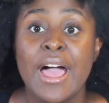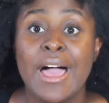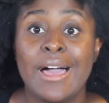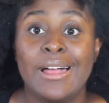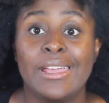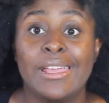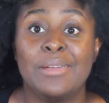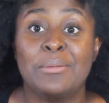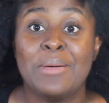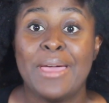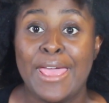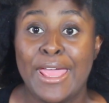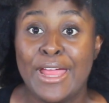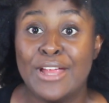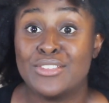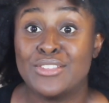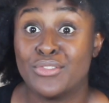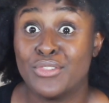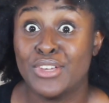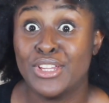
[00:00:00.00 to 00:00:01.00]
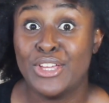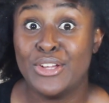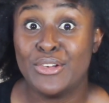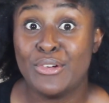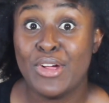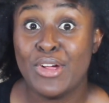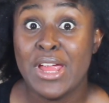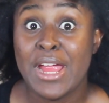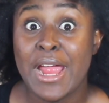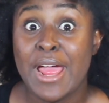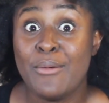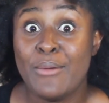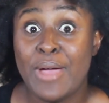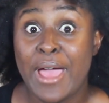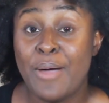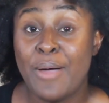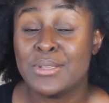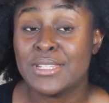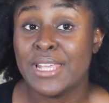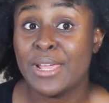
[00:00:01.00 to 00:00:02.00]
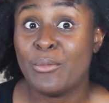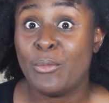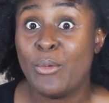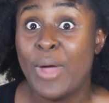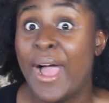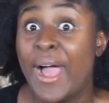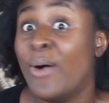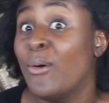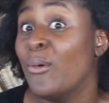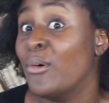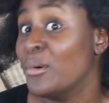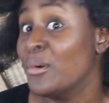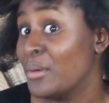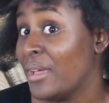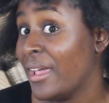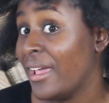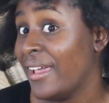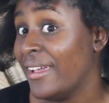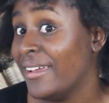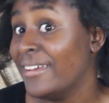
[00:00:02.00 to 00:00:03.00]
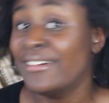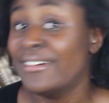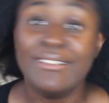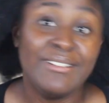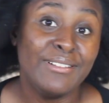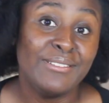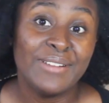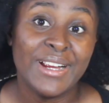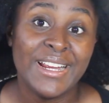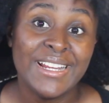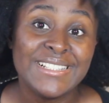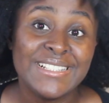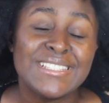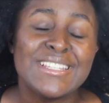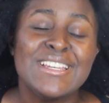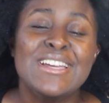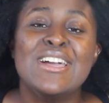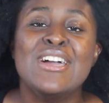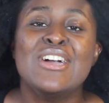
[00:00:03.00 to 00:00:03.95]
Like my hair is really growing. I was like, wow, okay, all right.